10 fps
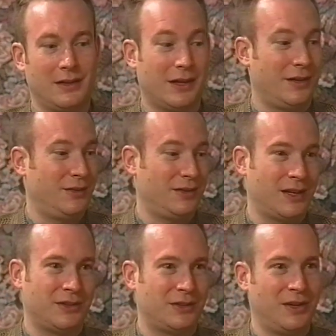A lot of those
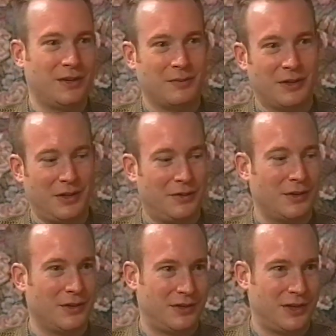guys are here. Marty
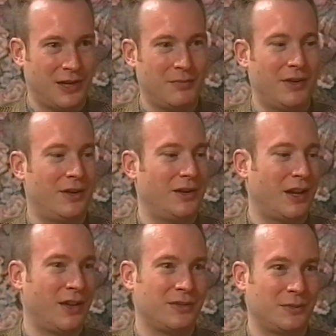Grosz, Dan Barrett,
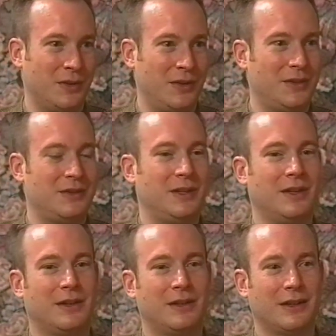Great. Al Smith is
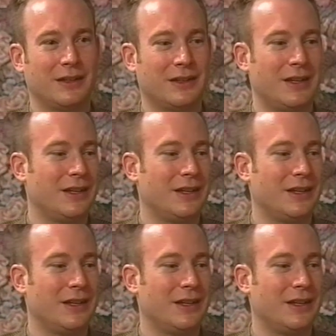here. Uh,